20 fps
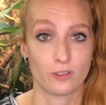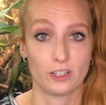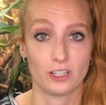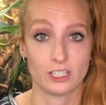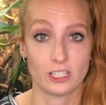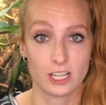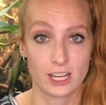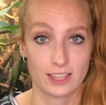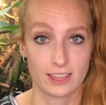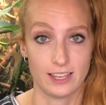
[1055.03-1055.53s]
free to
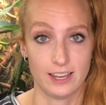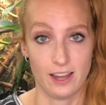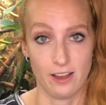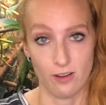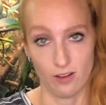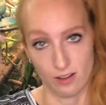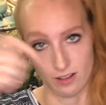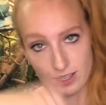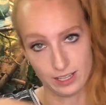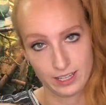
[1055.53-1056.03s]
check that
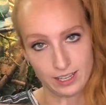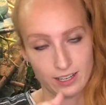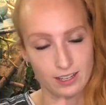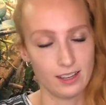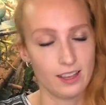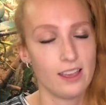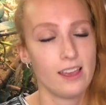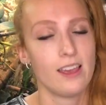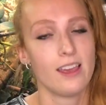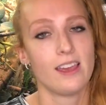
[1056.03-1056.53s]
out. I'll link it
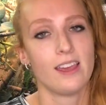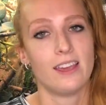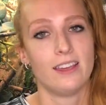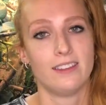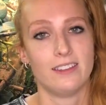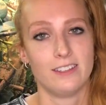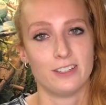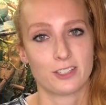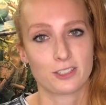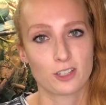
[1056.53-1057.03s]

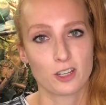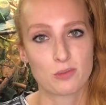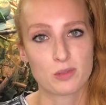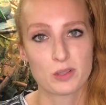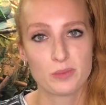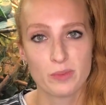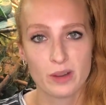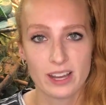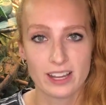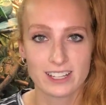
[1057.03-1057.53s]
in the
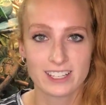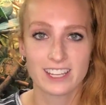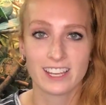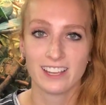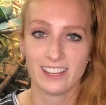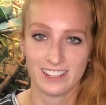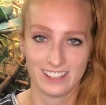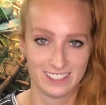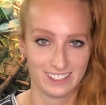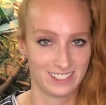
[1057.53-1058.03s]
description box.
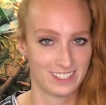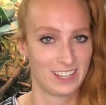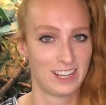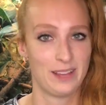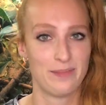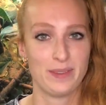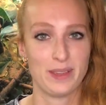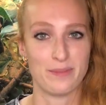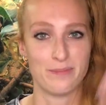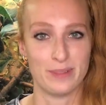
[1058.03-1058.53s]
There's
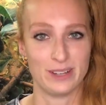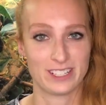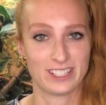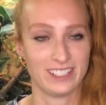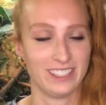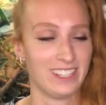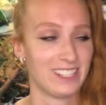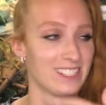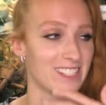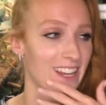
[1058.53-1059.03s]
gonna be a bunch
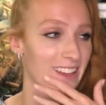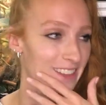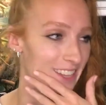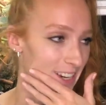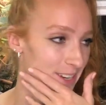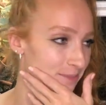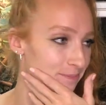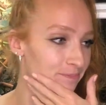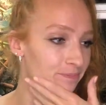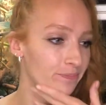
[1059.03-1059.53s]
of links down
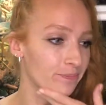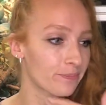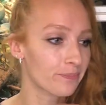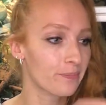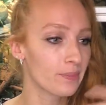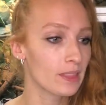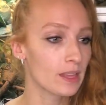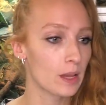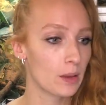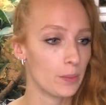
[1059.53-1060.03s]
there.
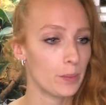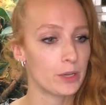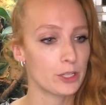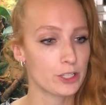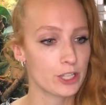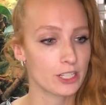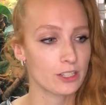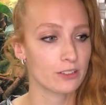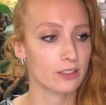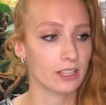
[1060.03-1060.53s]
But
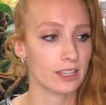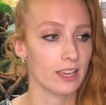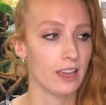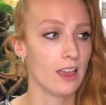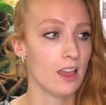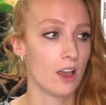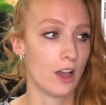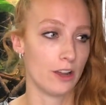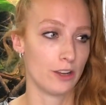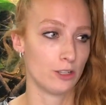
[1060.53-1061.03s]
generally,
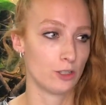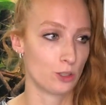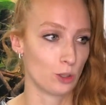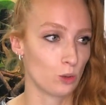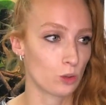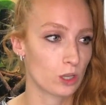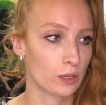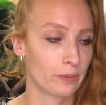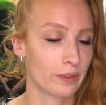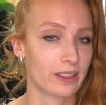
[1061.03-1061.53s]
an
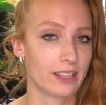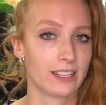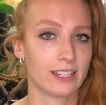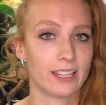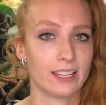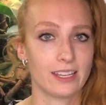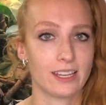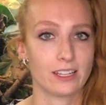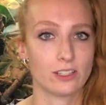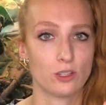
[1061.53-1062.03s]
adult chameleon
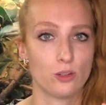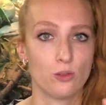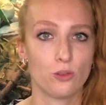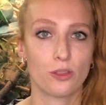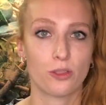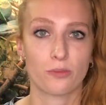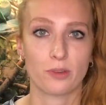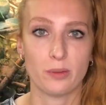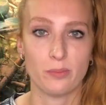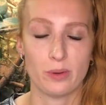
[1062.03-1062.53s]
can eat 2 to
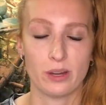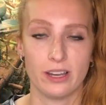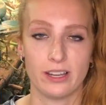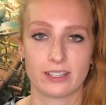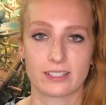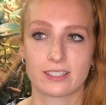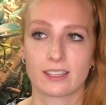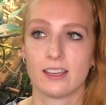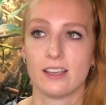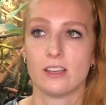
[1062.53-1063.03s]
3
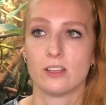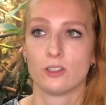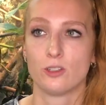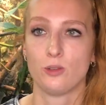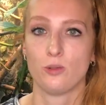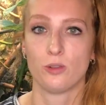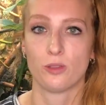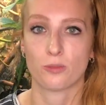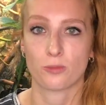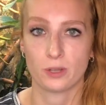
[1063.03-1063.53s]
bugs
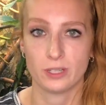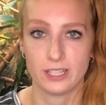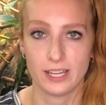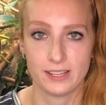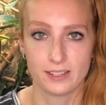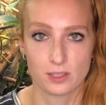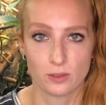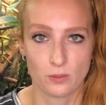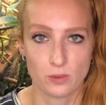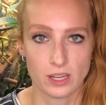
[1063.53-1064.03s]
2 to 3
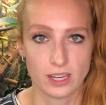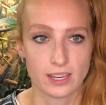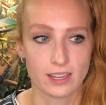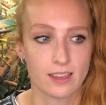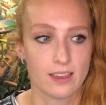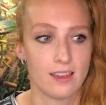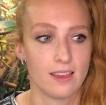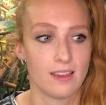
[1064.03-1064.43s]
days a week